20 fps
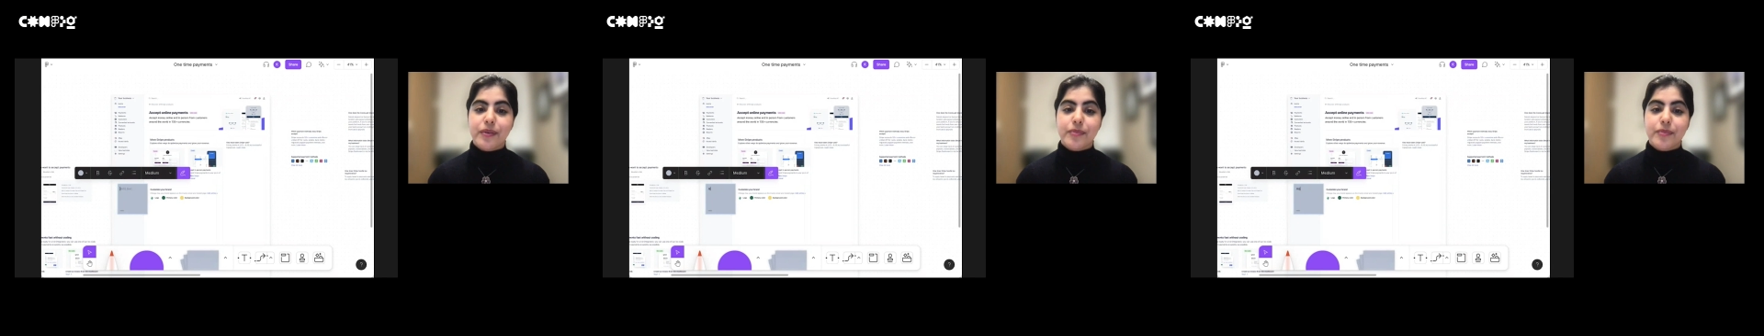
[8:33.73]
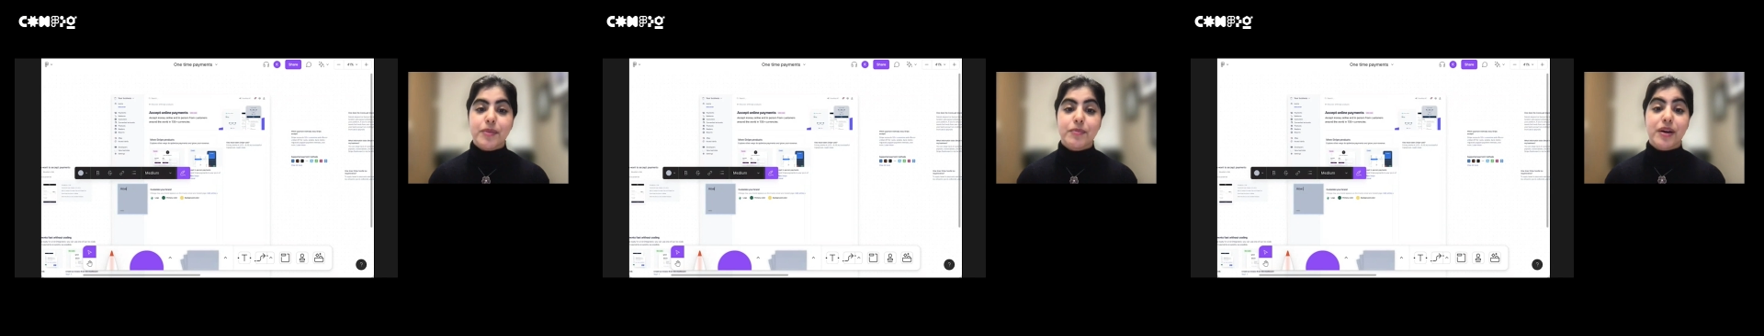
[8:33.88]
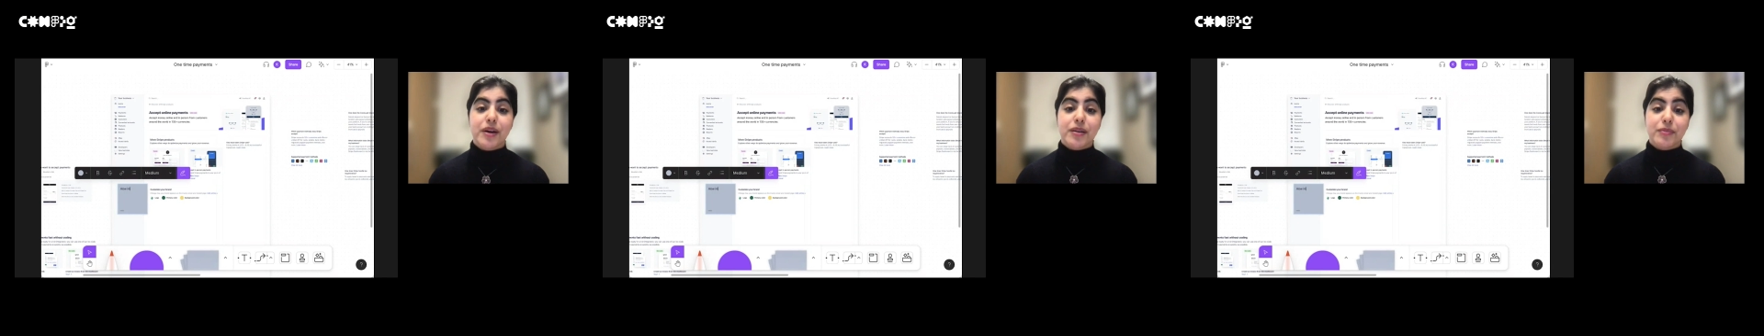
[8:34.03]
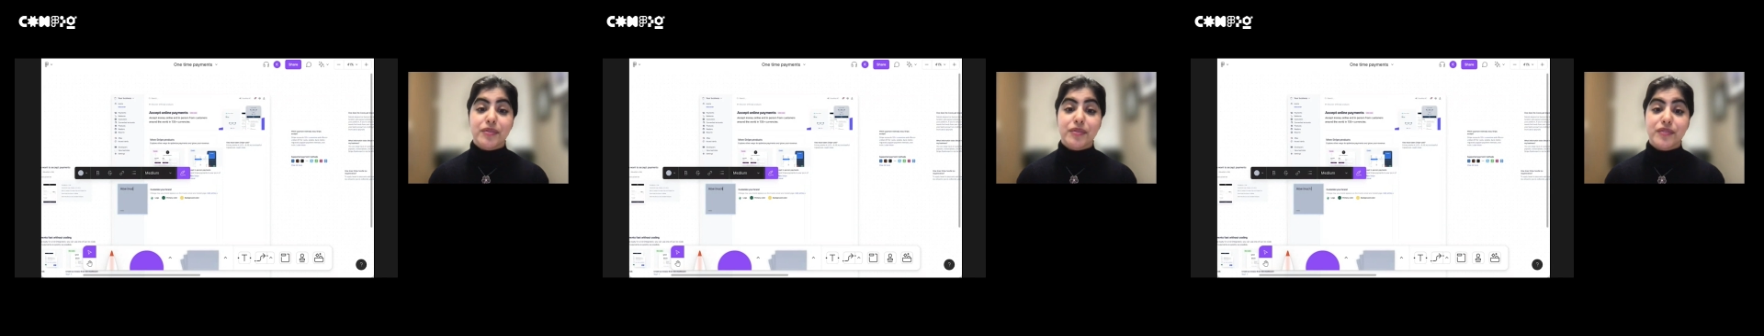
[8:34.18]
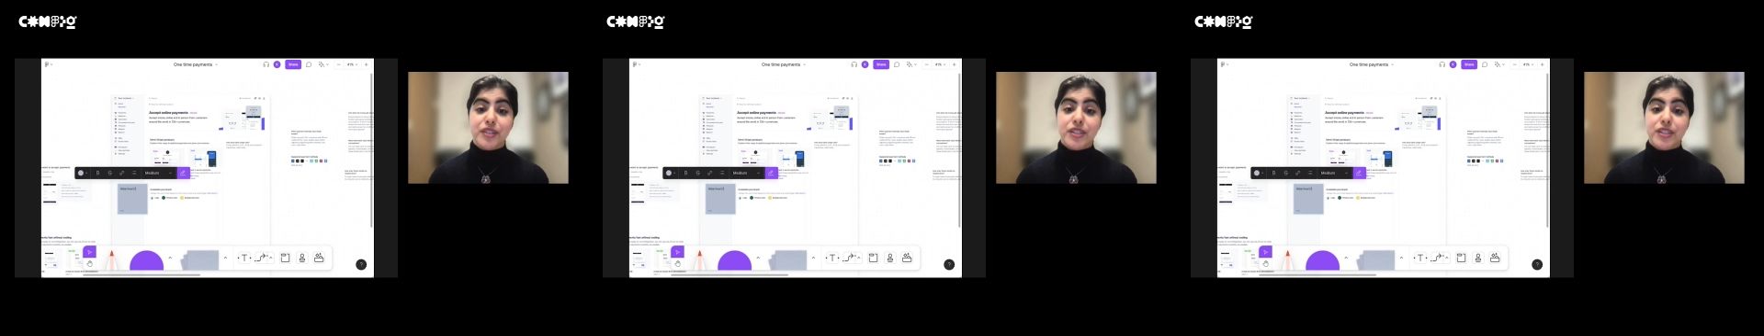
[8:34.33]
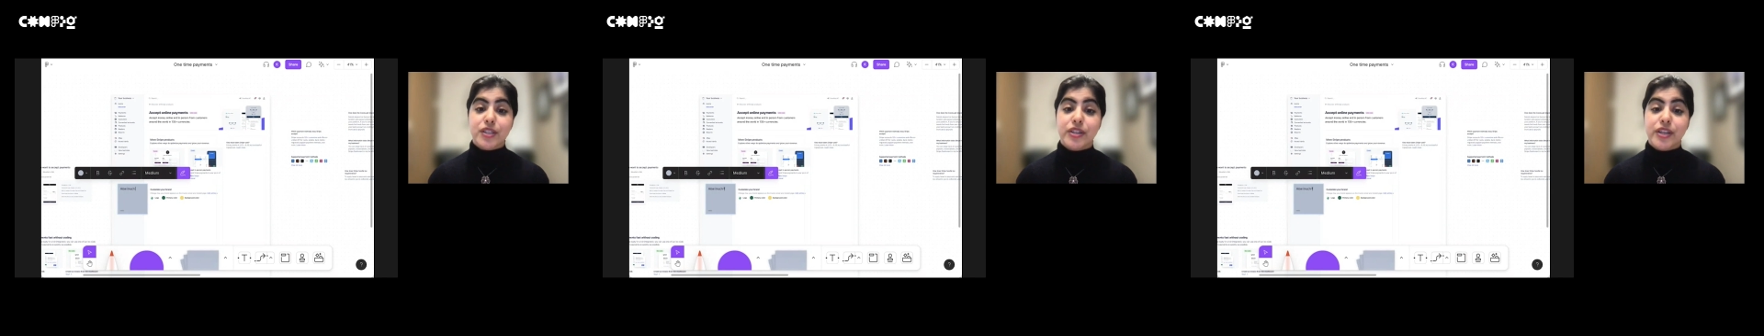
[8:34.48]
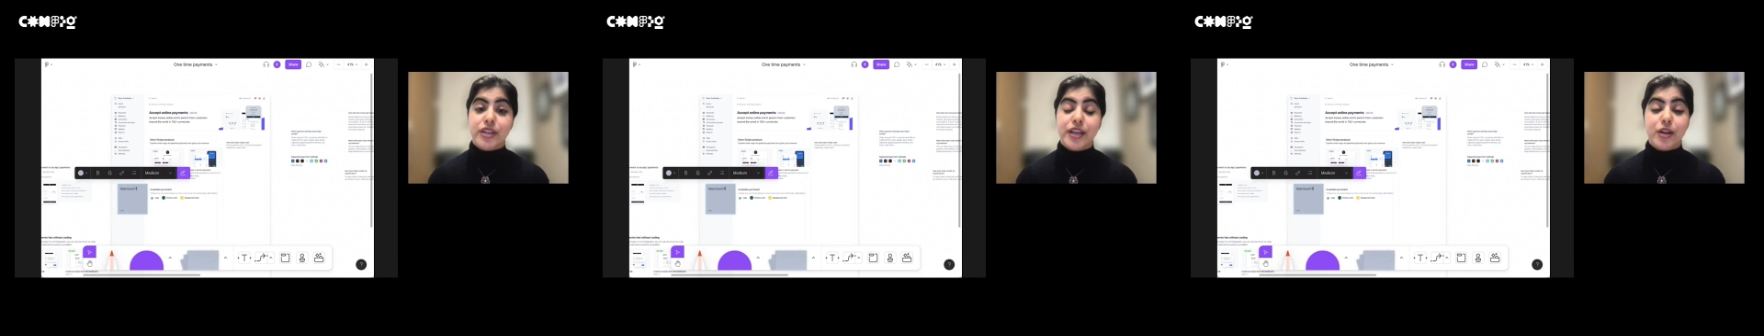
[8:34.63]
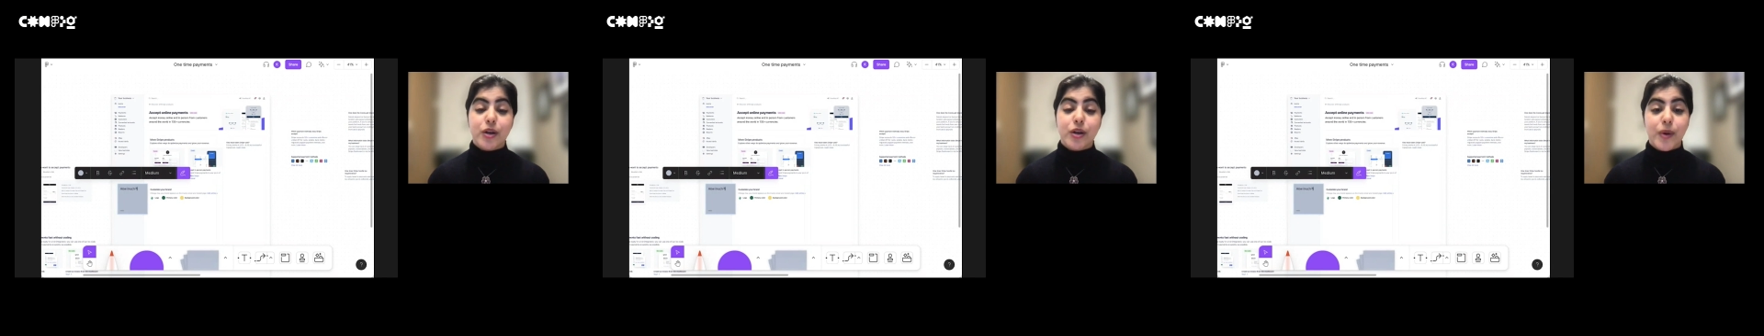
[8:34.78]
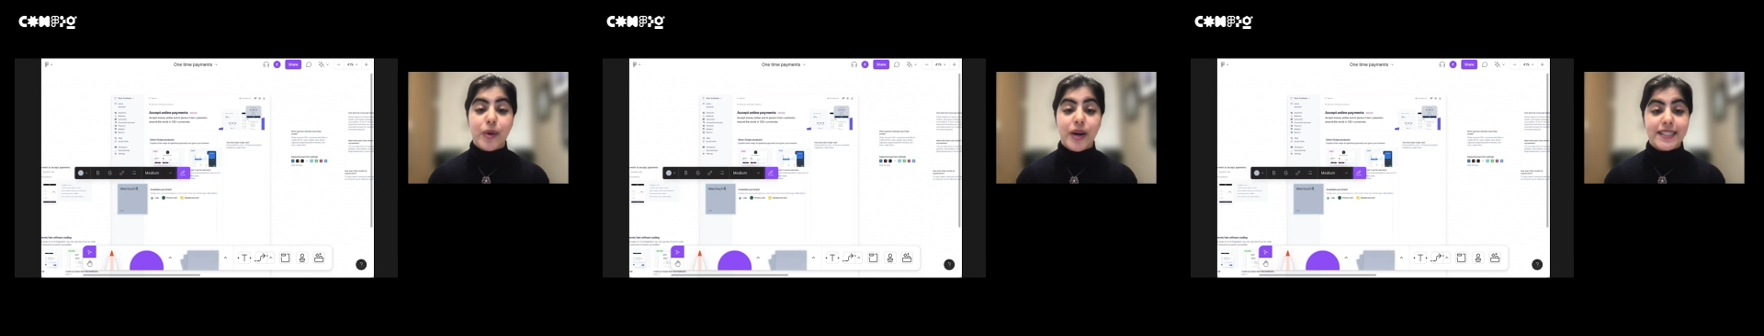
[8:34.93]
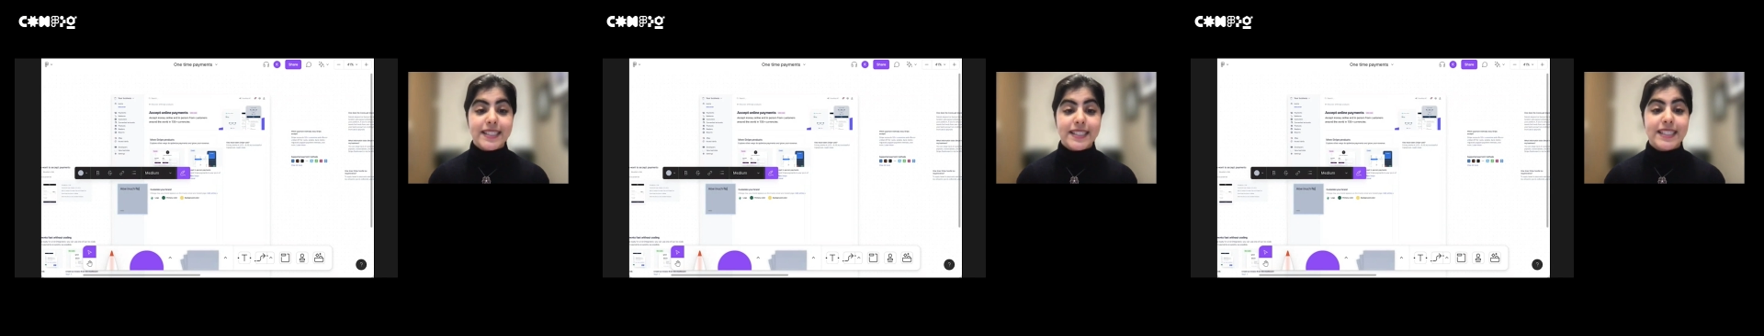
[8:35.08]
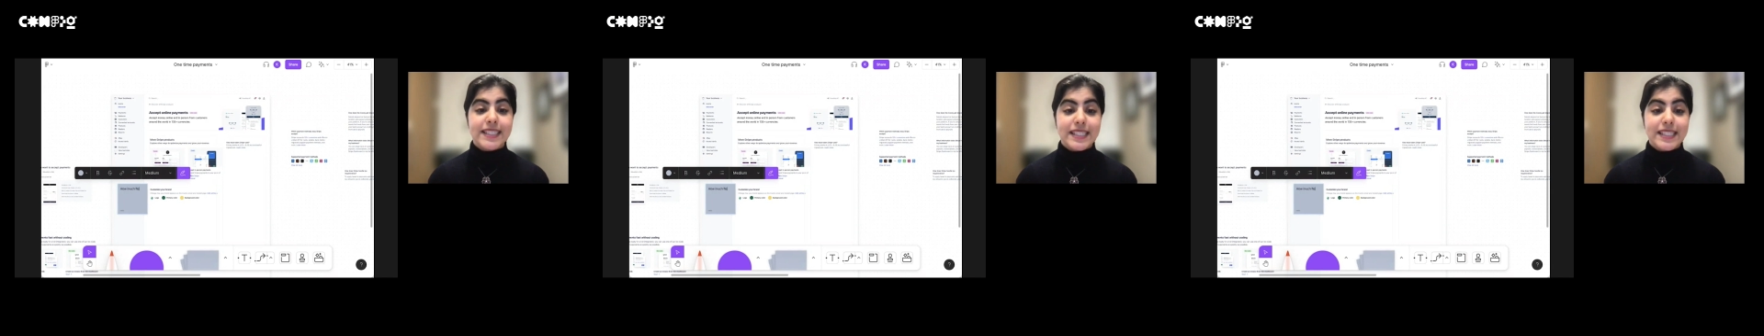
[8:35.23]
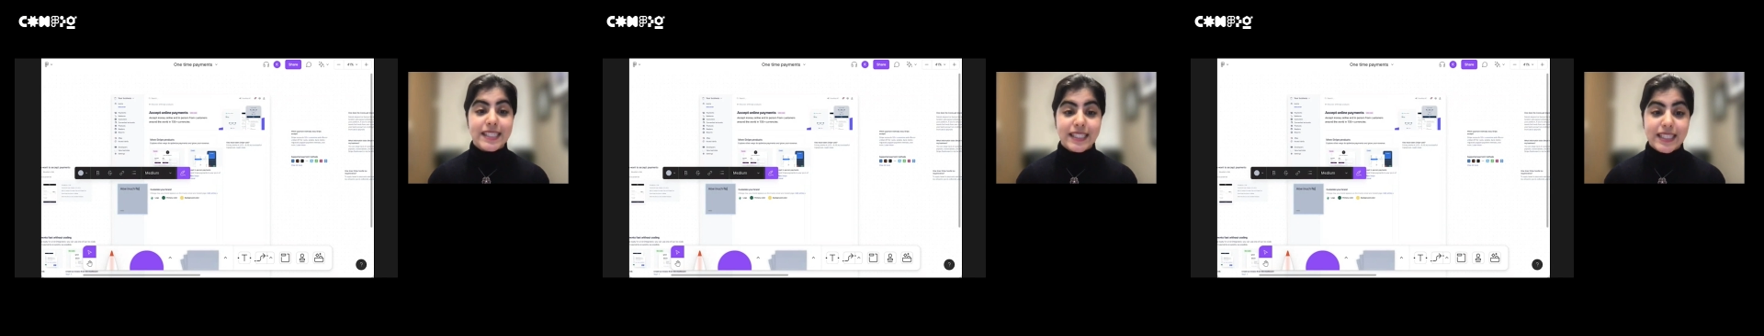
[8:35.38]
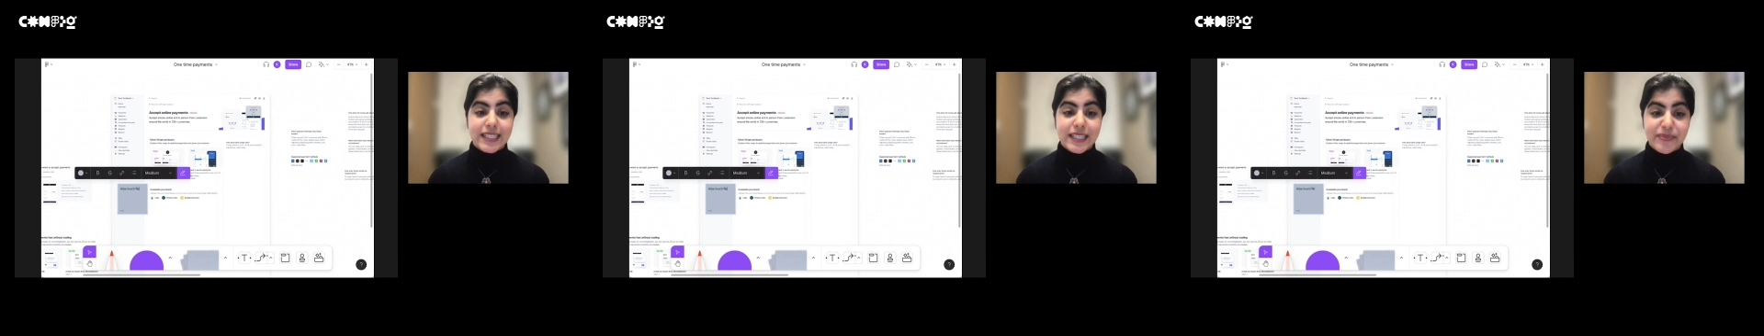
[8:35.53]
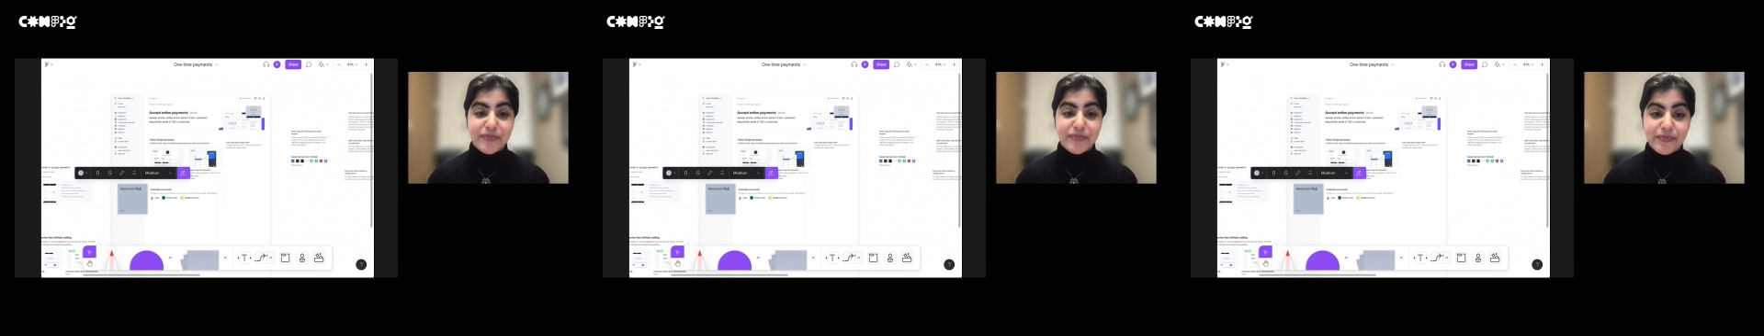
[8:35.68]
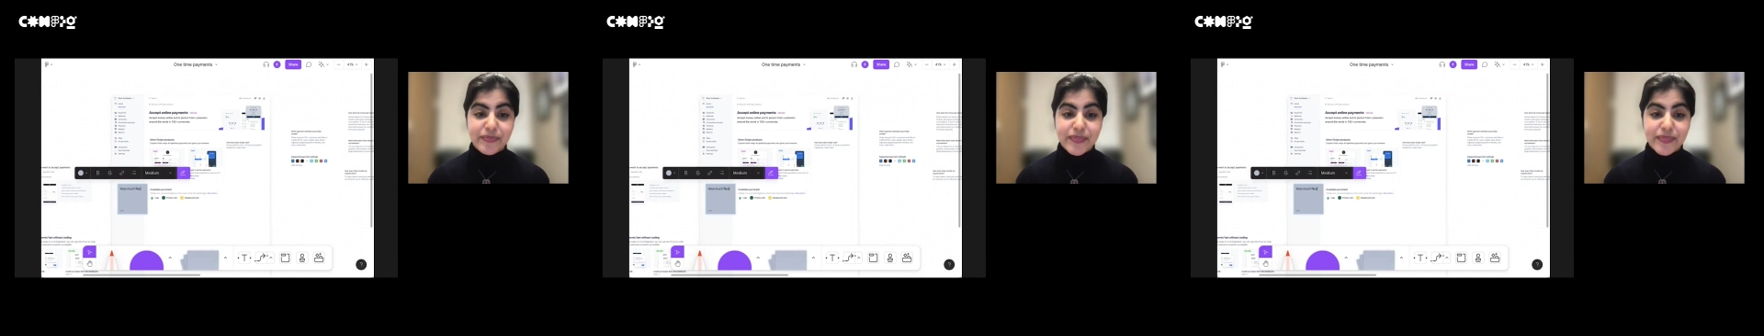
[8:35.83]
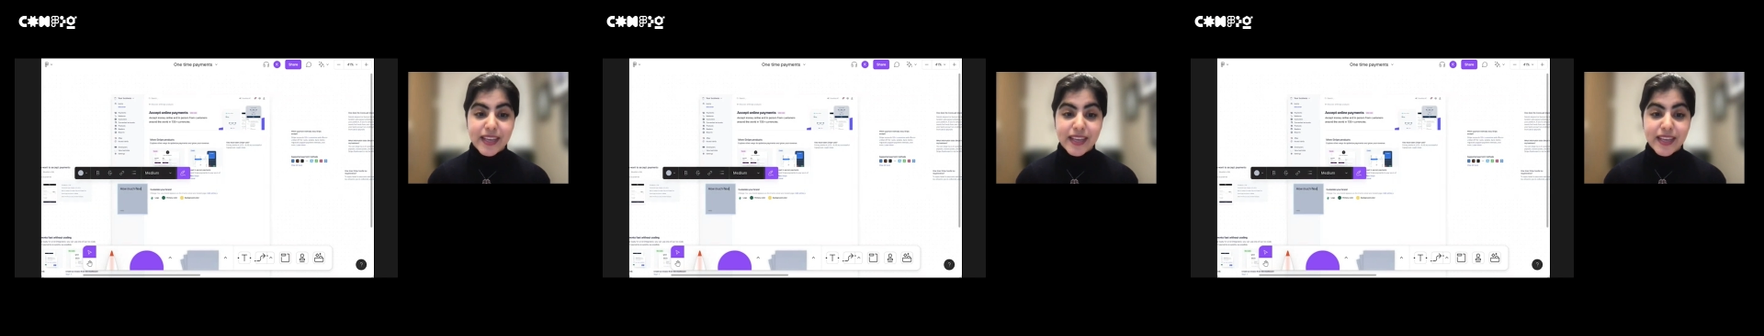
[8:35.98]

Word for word: from the bottom of the screen quite easily.